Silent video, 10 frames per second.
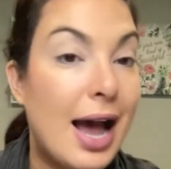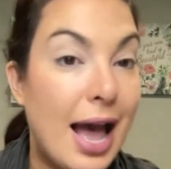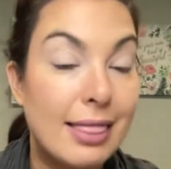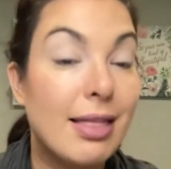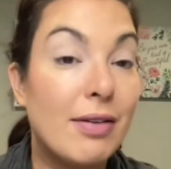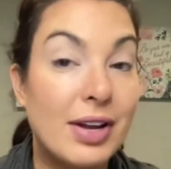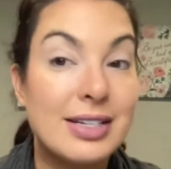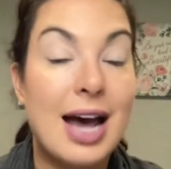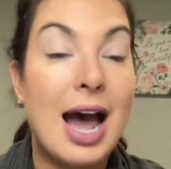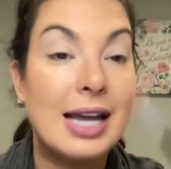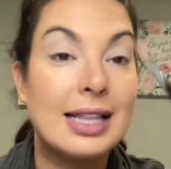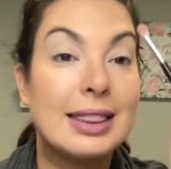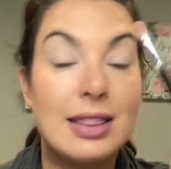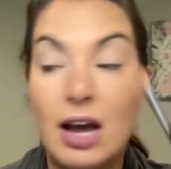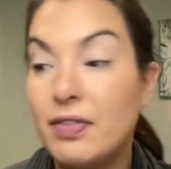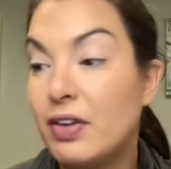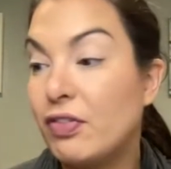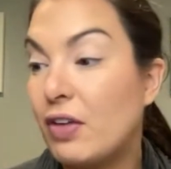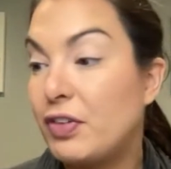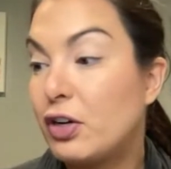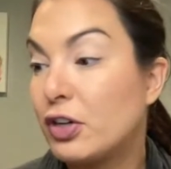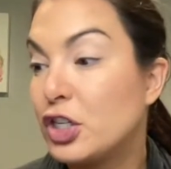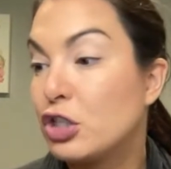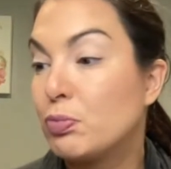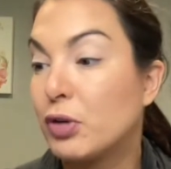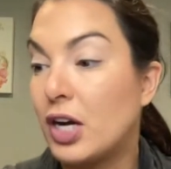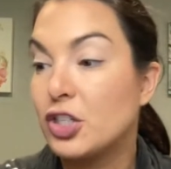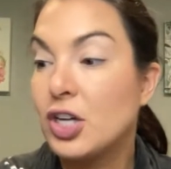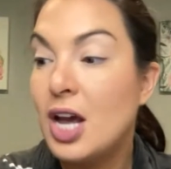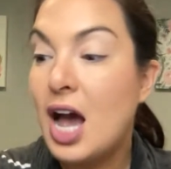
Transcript: I love it. I love the Fluffy Crease Brush.